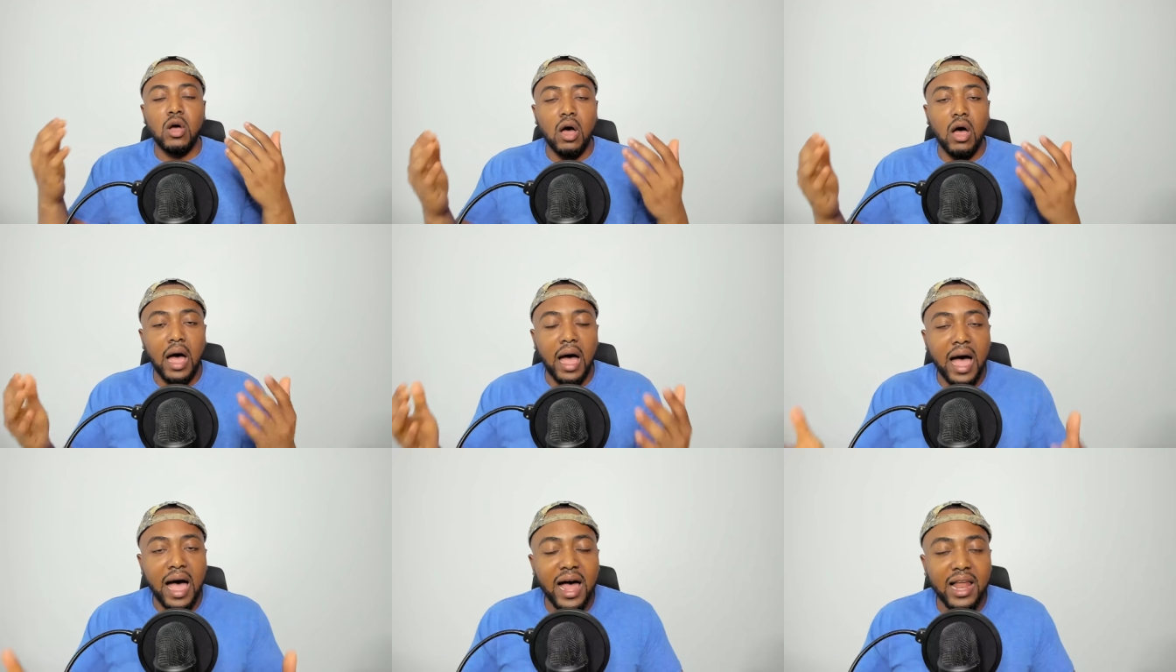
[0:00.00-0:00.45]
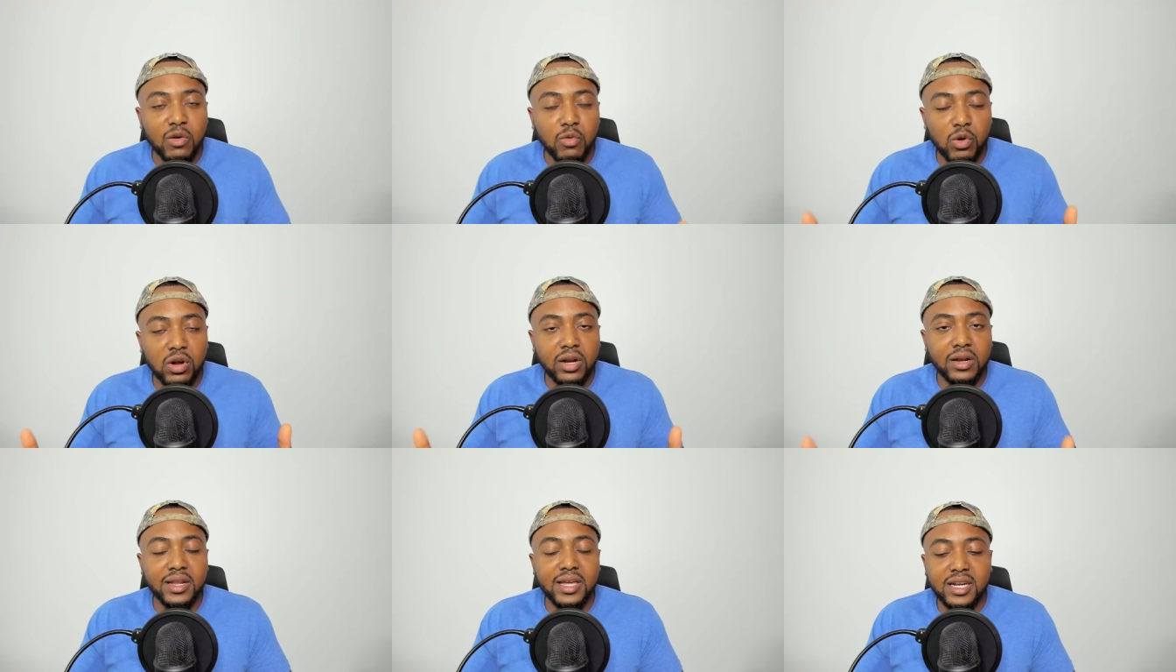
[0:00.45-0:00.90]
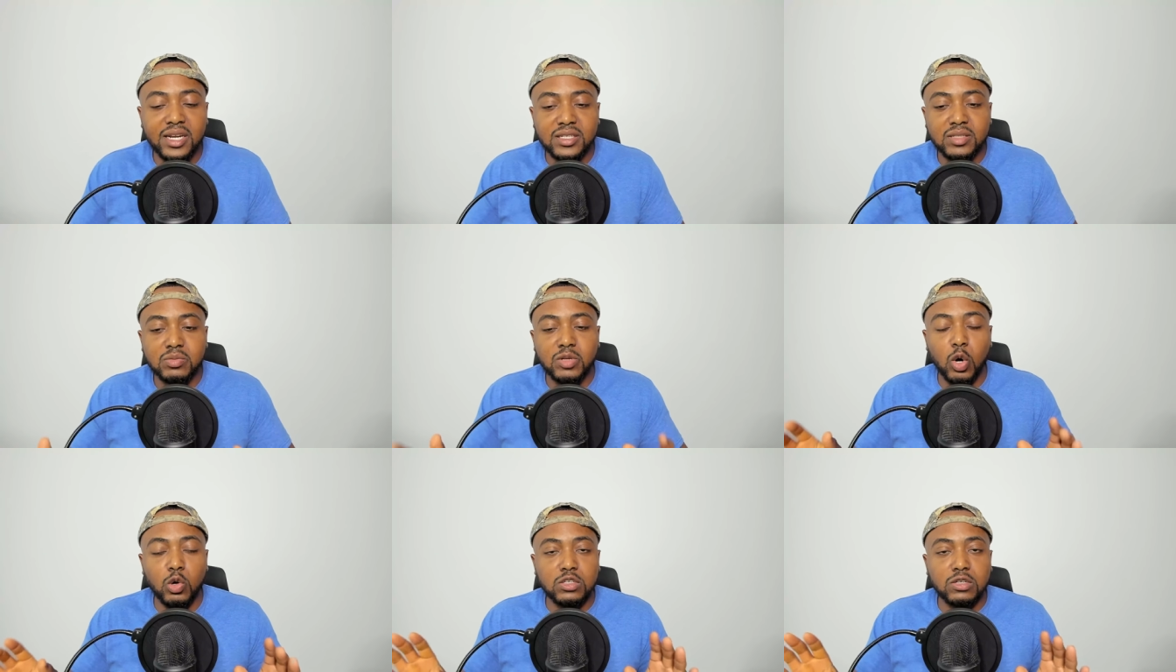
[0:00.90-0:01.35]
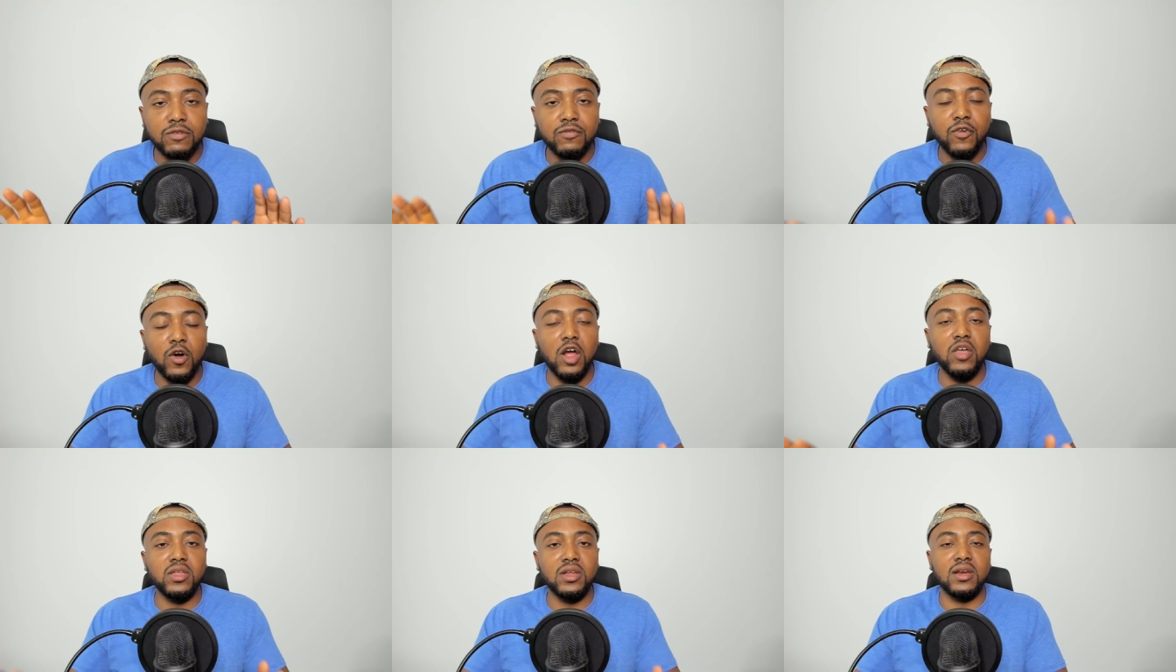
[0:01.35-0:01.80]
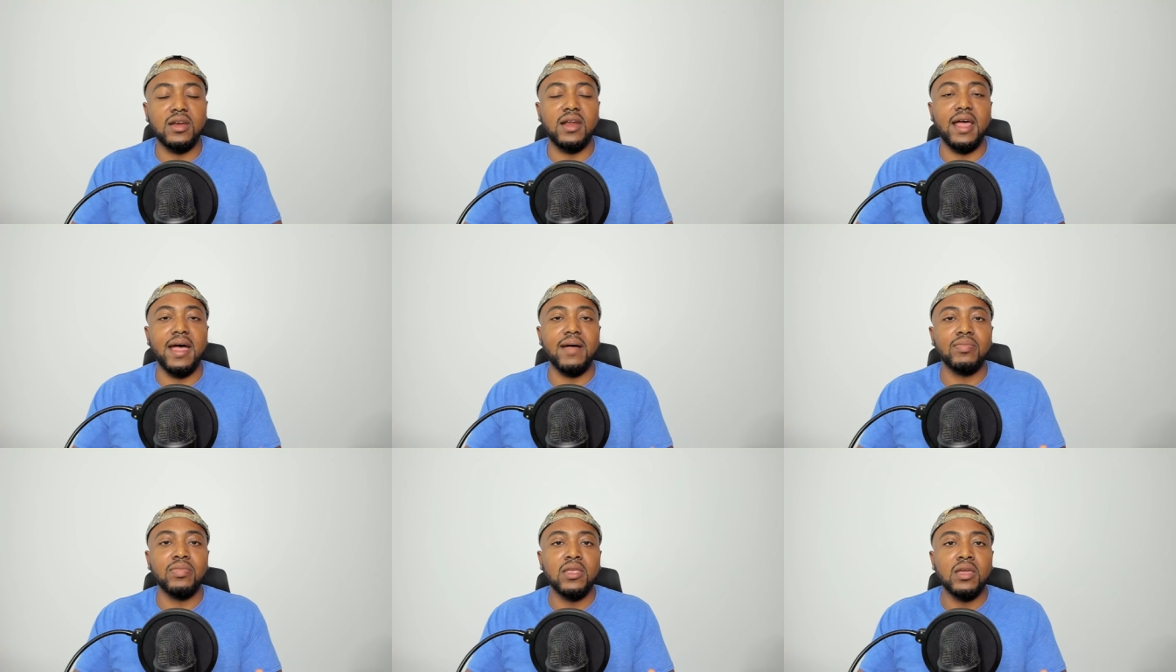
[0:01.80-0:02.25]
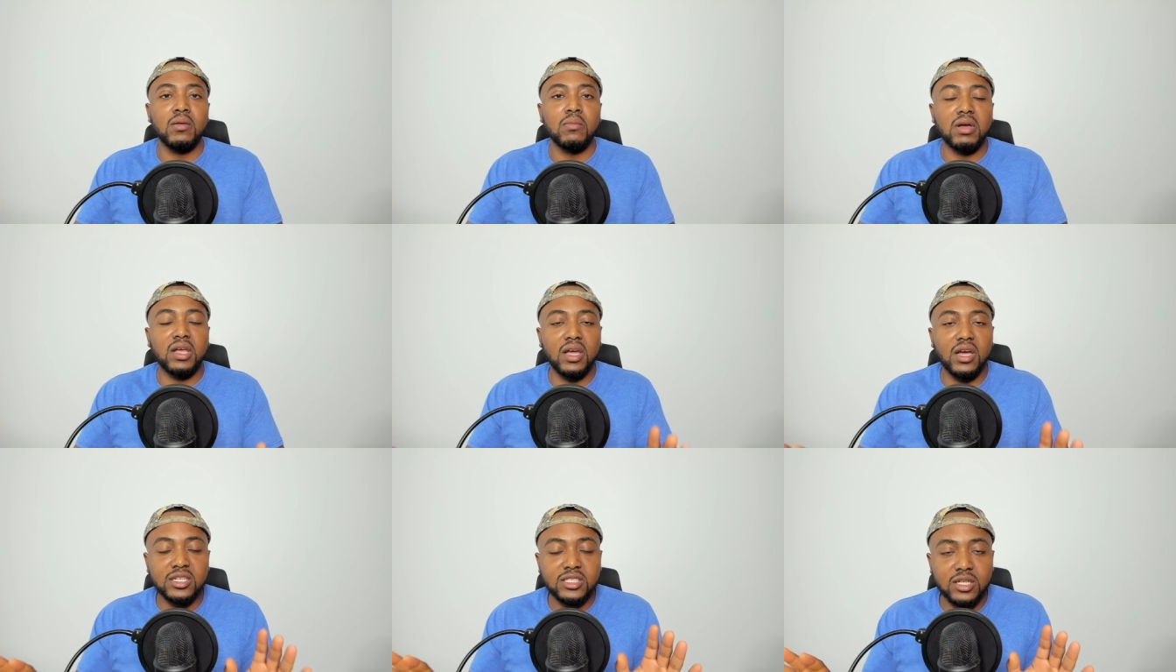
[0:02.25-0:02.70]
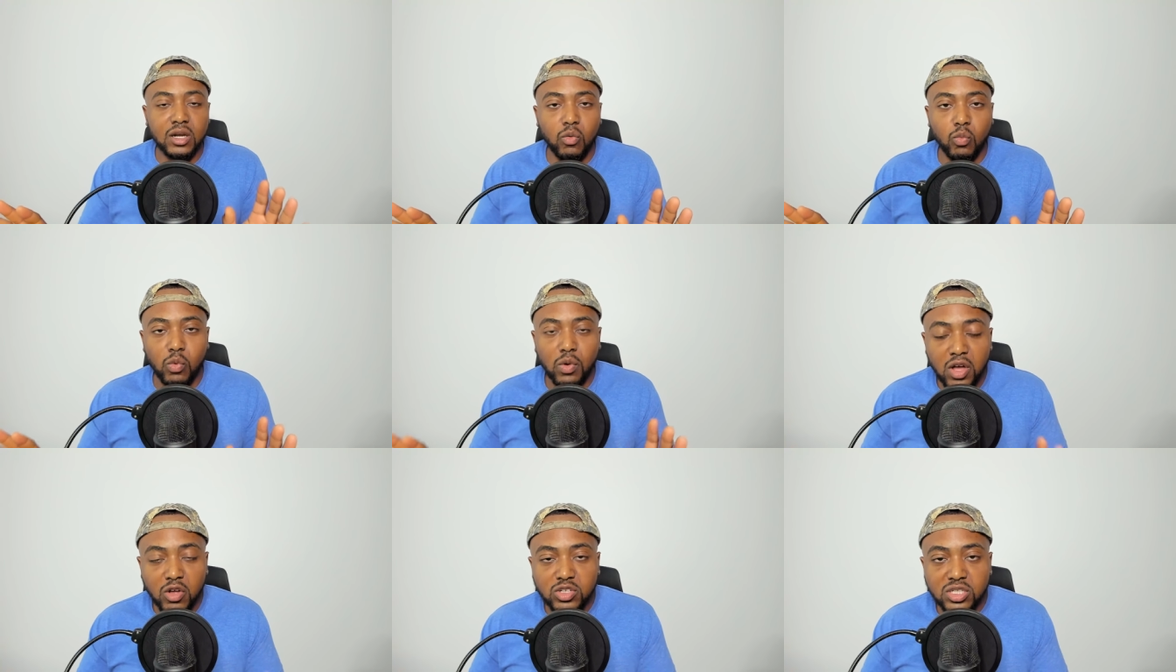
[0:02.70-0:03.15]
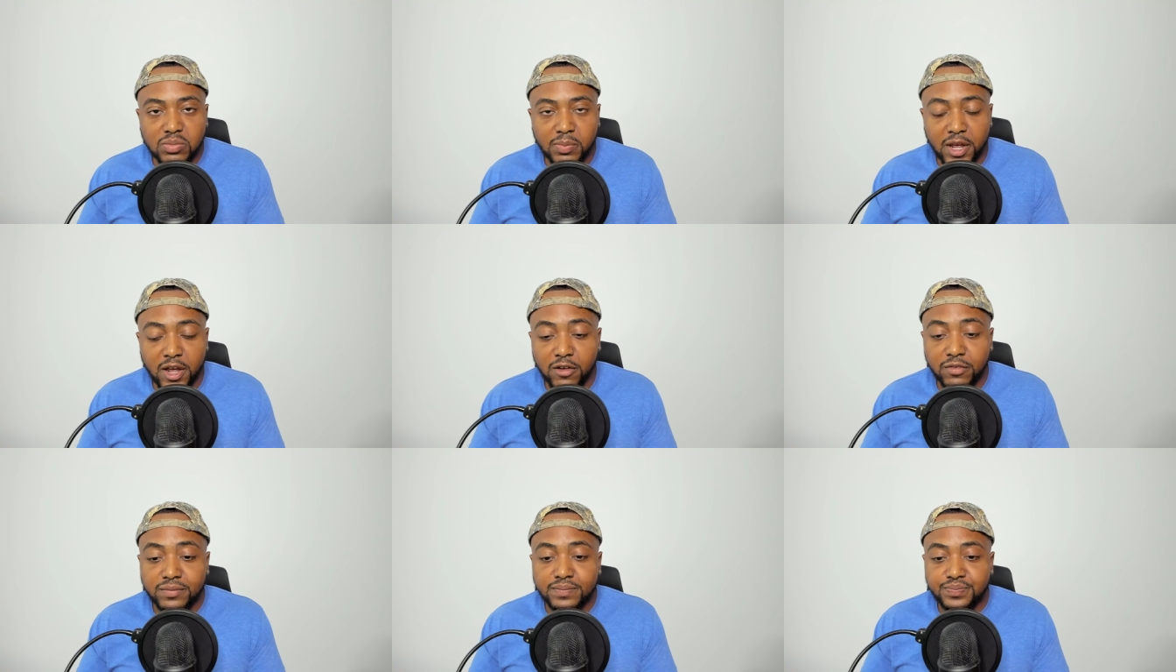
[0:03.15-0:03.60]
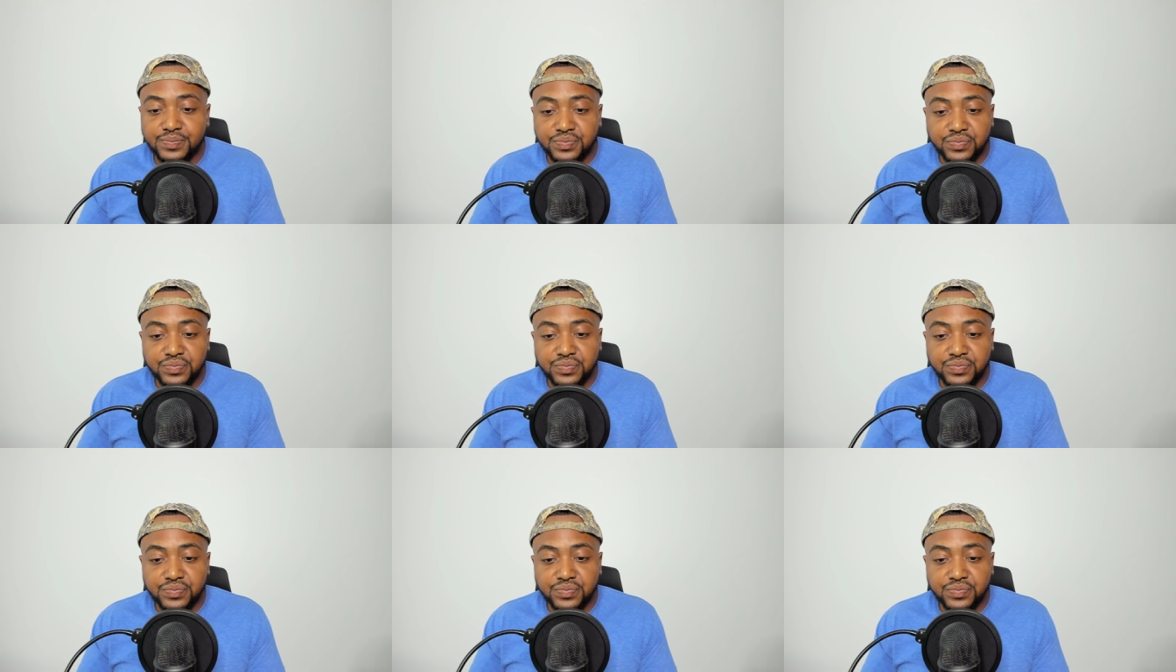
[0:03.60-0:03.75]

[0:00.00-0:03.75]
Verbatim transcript: Hollywood elitism goes further than that because Will Smith